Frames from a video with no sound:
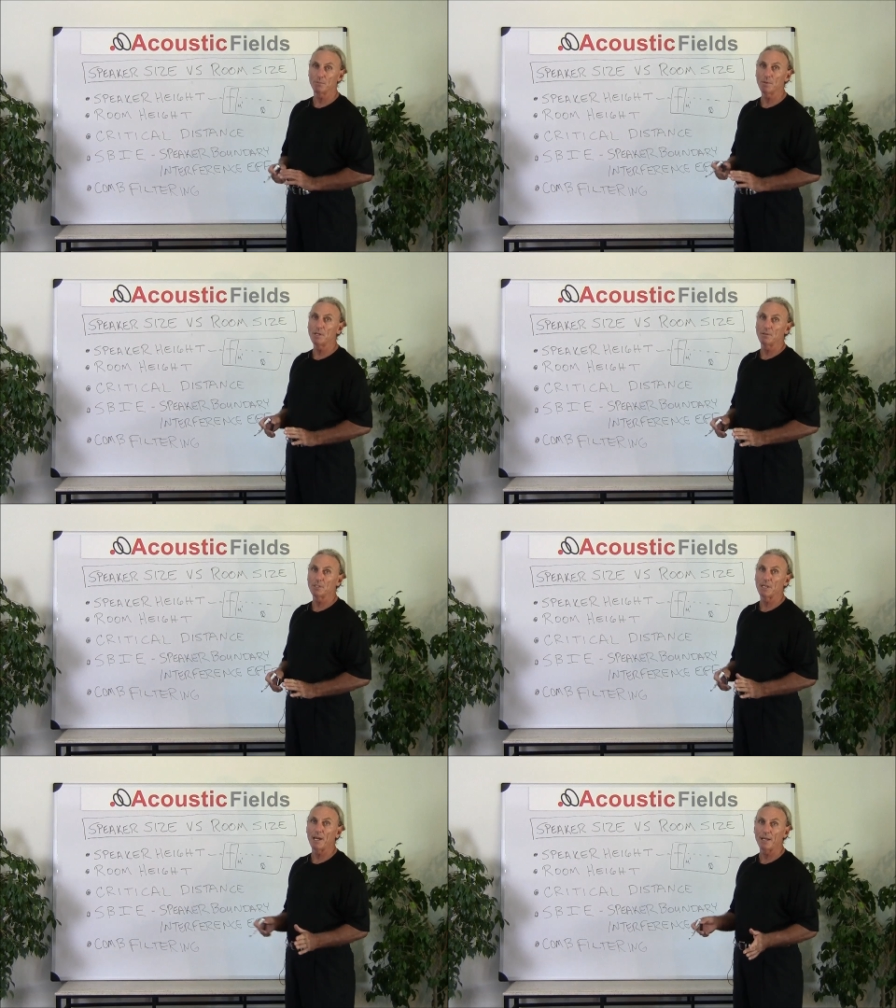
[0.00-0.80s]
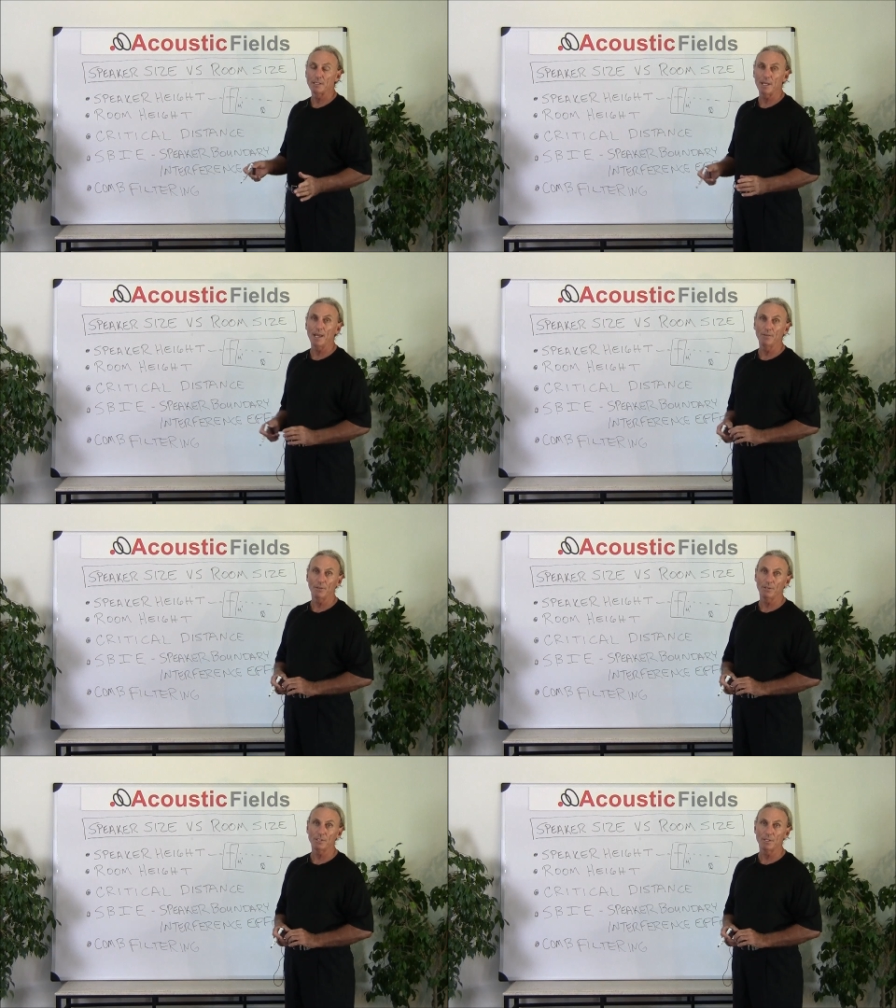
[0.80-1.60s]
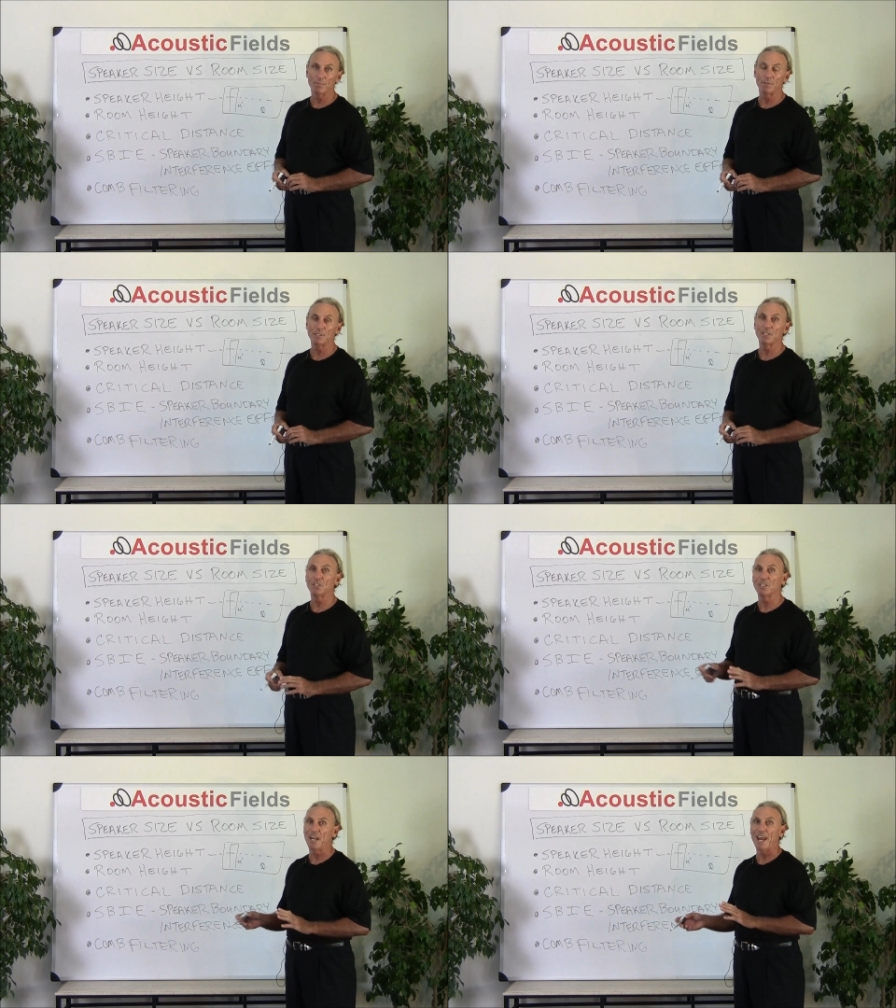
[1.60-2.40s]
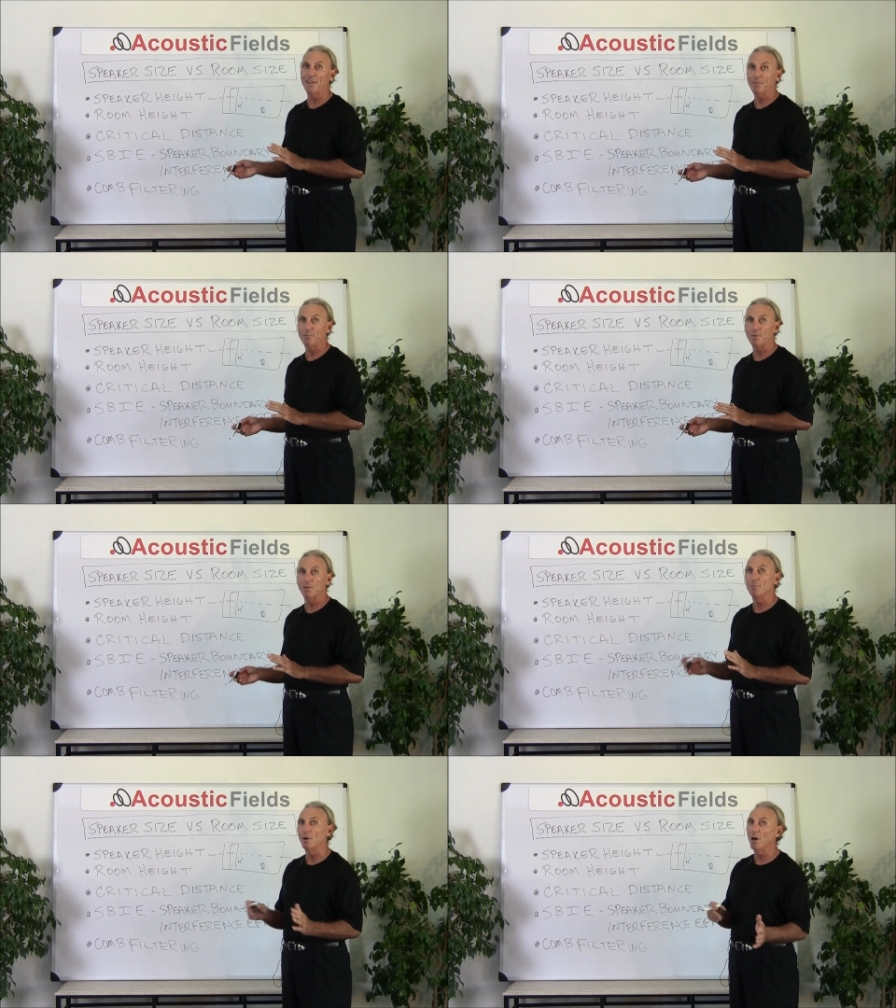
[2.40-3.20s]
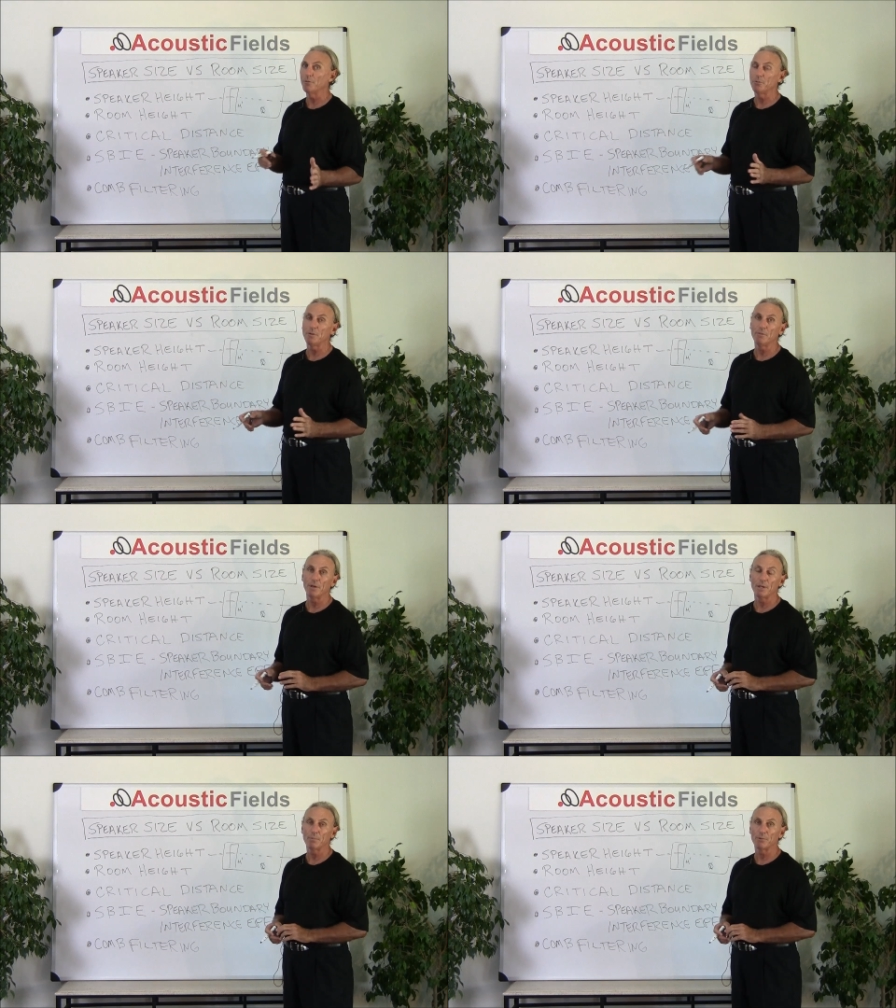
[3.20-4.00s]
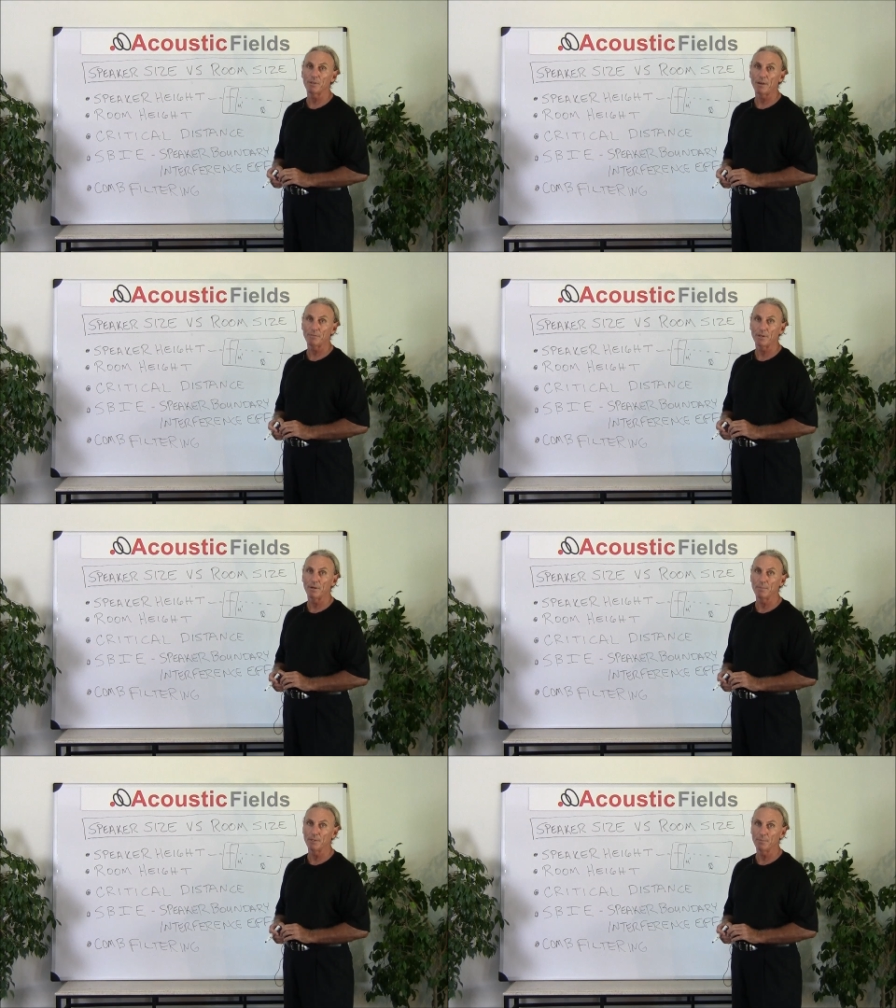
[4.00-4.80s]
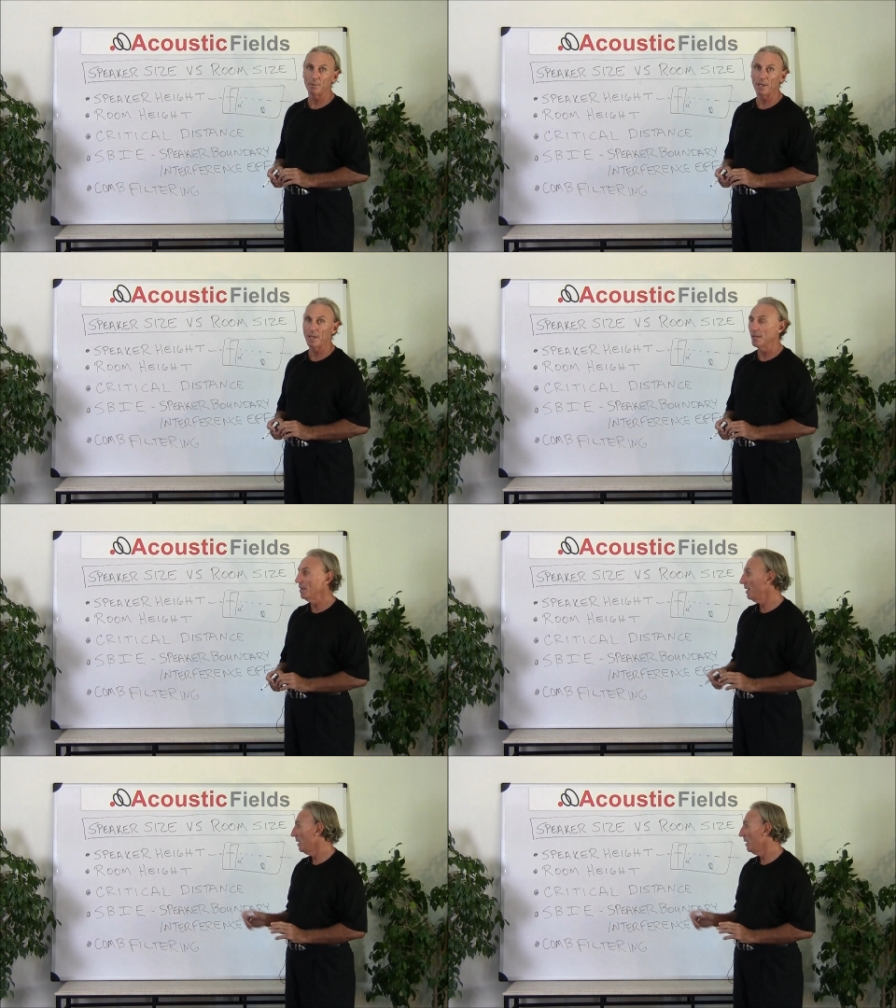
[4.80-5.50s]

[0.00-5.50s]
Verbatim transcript: the speaker size and the listening position and the room. All three variables have to come into play.